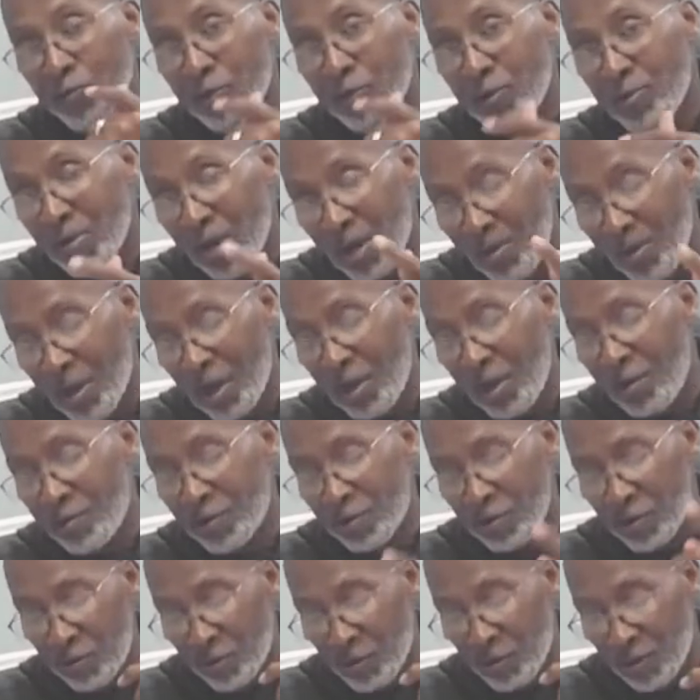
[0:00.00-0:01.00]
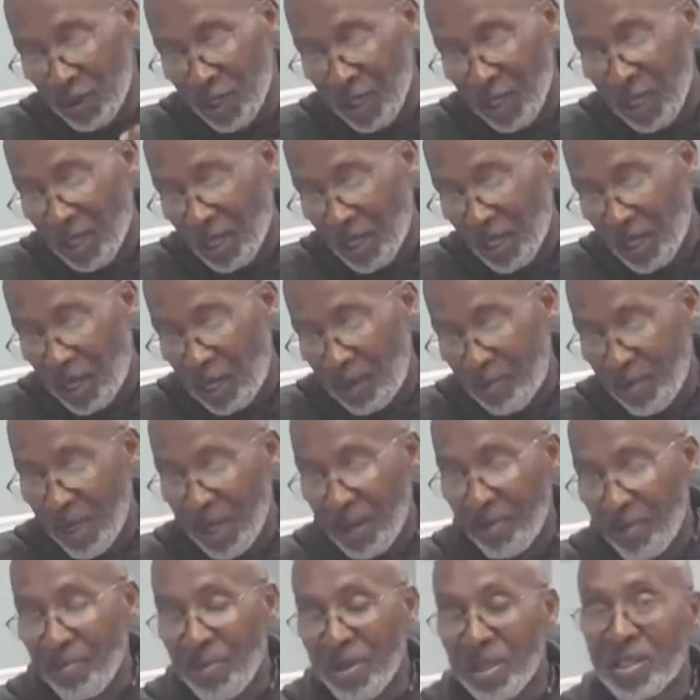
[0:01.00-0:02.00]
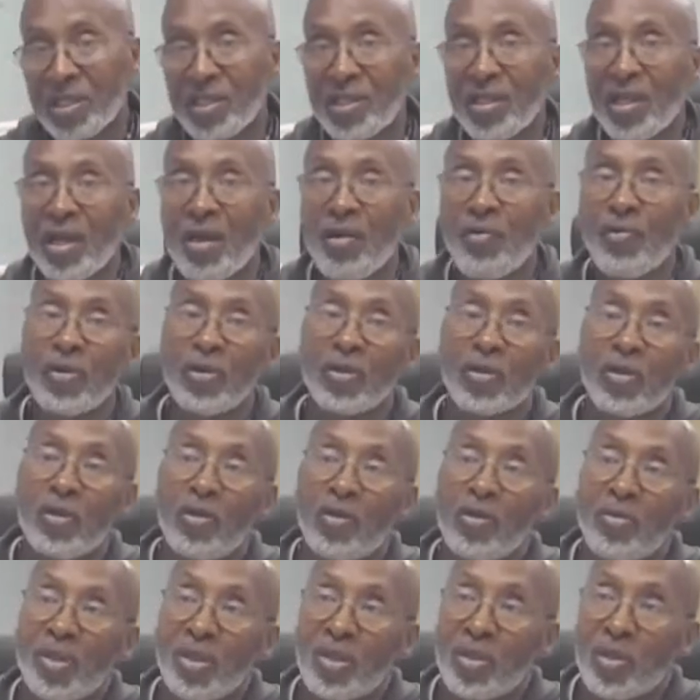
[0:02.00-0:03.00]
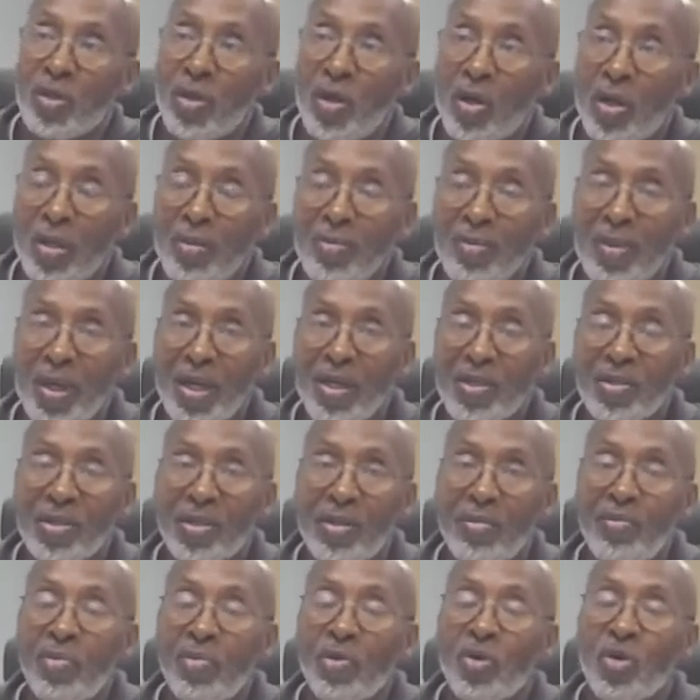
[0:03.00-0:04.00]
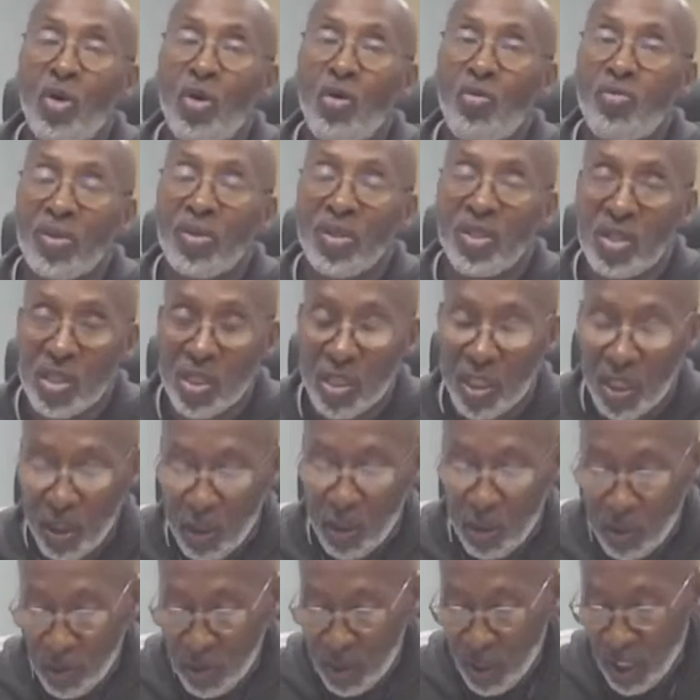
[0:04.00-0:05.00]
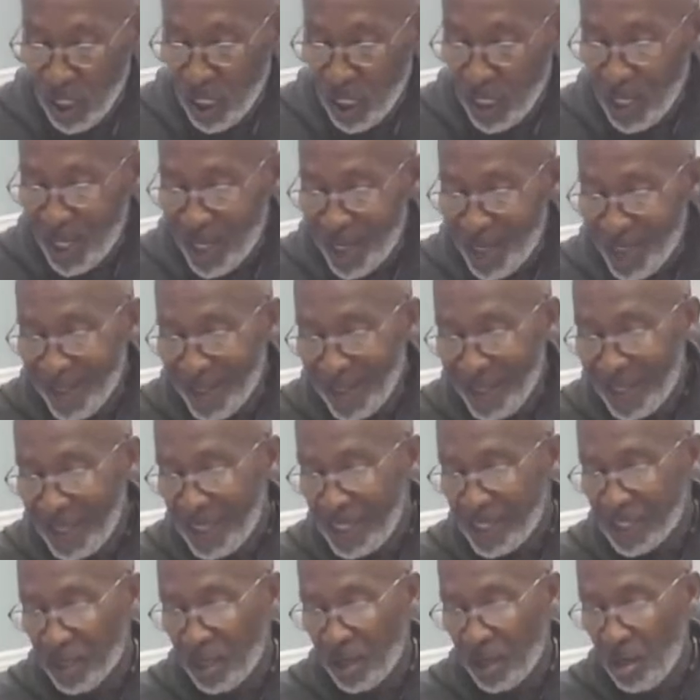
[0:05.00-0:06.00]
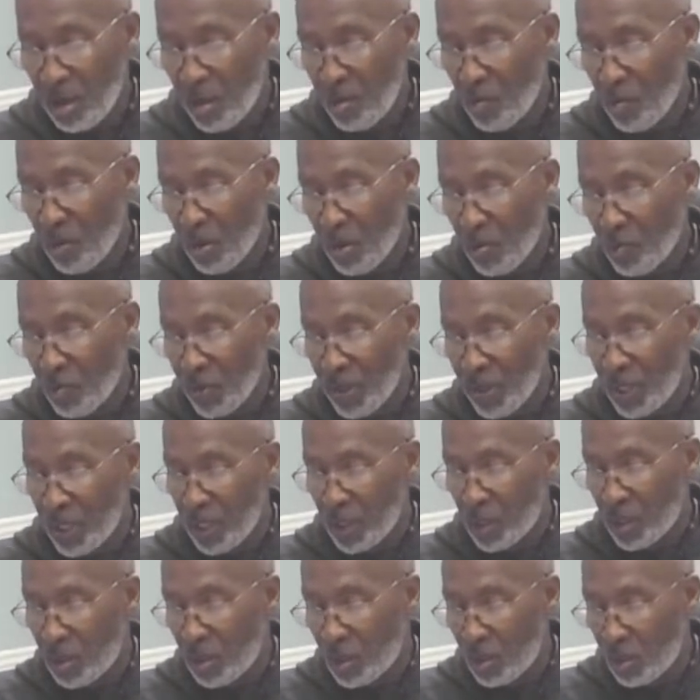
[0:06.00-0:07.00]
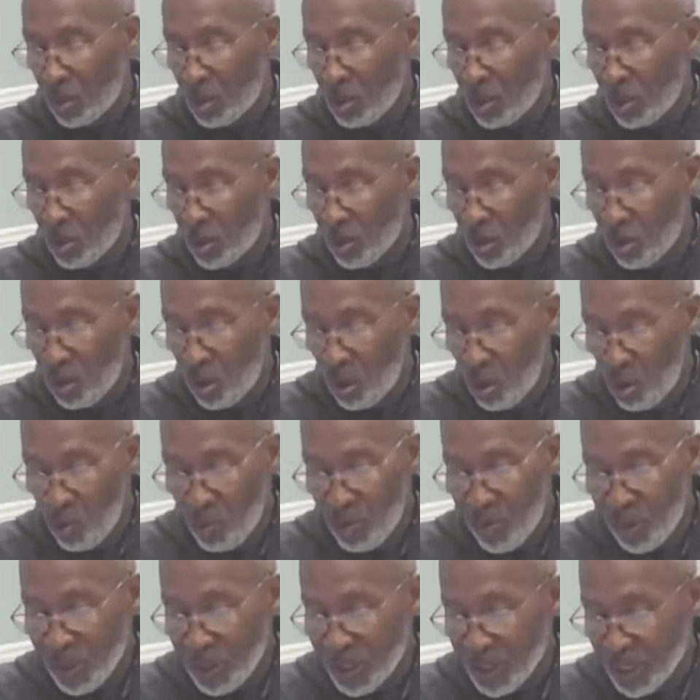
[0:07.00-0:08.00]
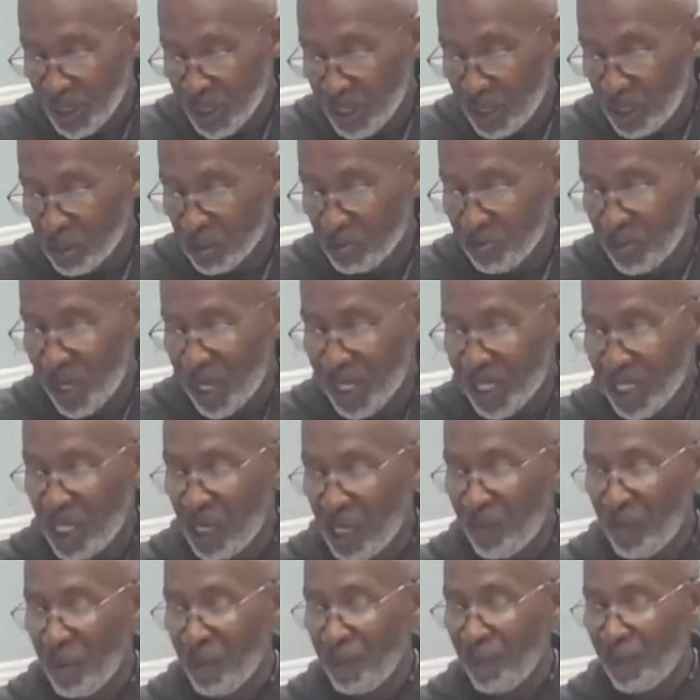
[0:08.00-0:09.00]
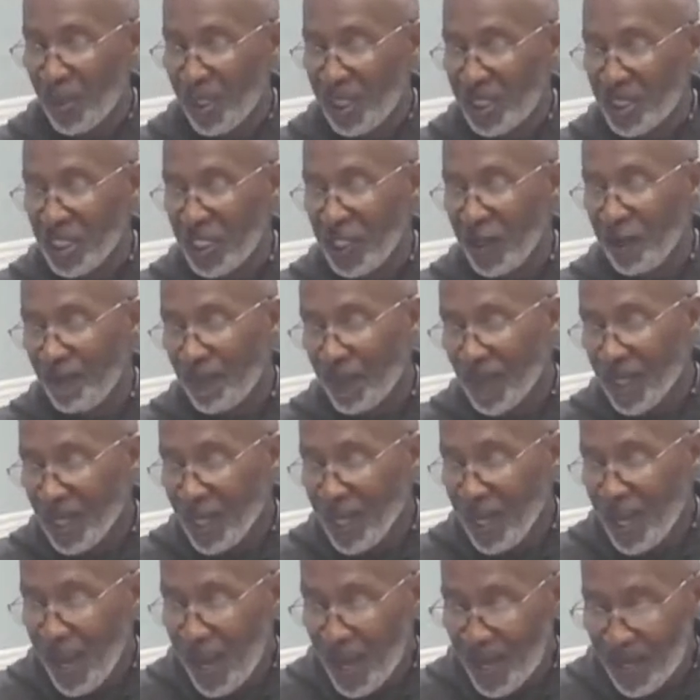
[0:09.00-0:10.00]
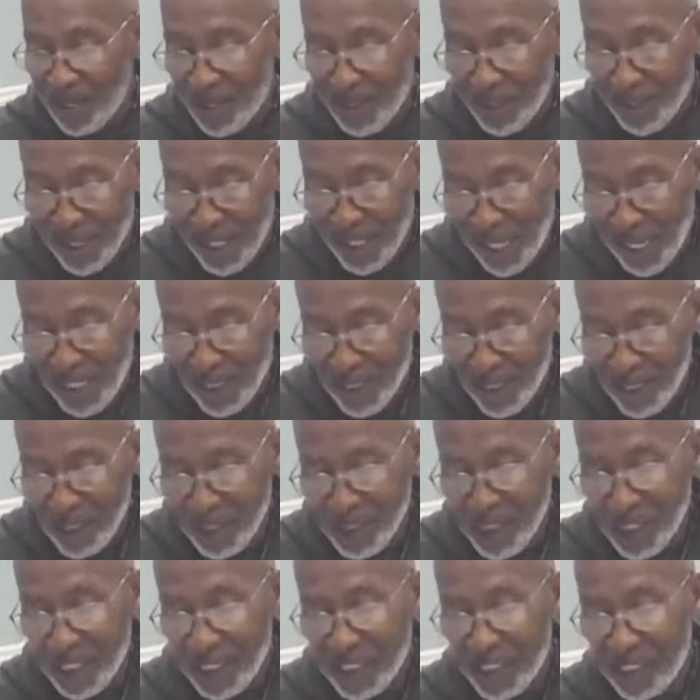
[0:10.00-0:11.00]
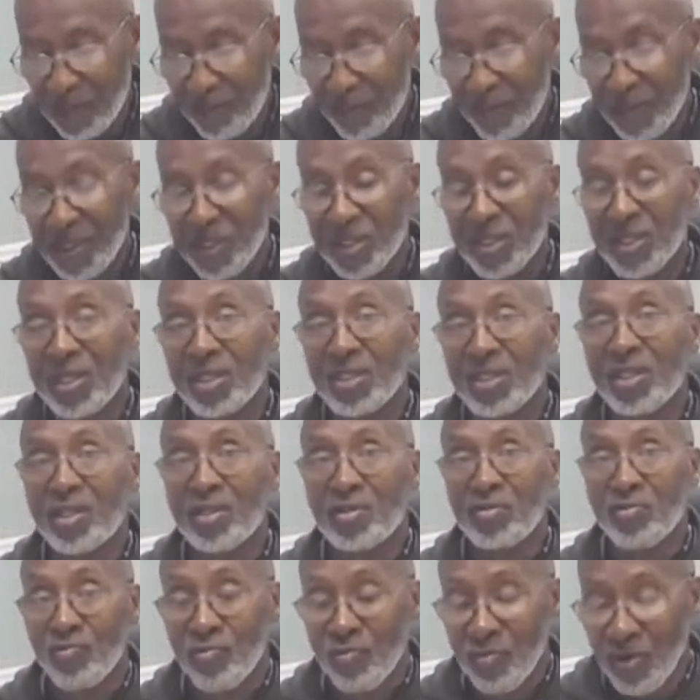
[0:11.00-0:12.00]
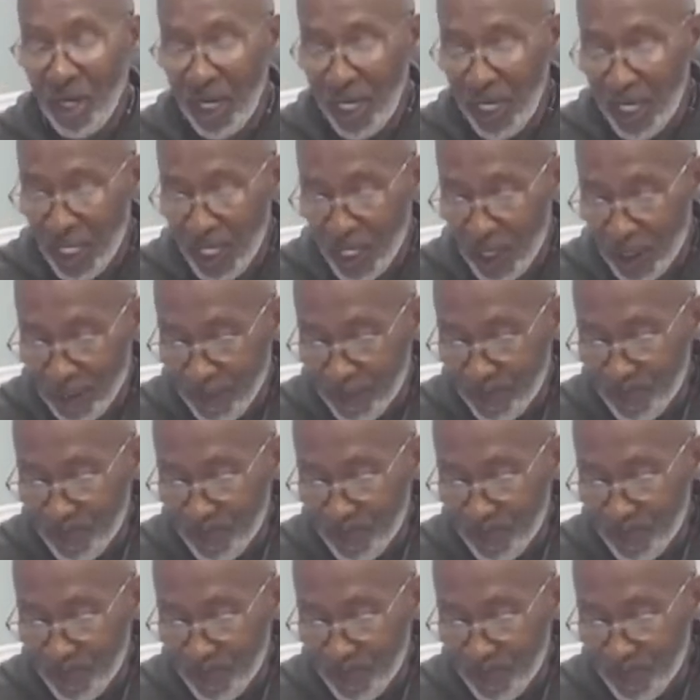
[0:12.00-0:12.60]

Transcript: Remember, I made mention that we're going to be talking about some coping skills, and these are what we call coping skills by keeping busy and engaging in activities such as reading,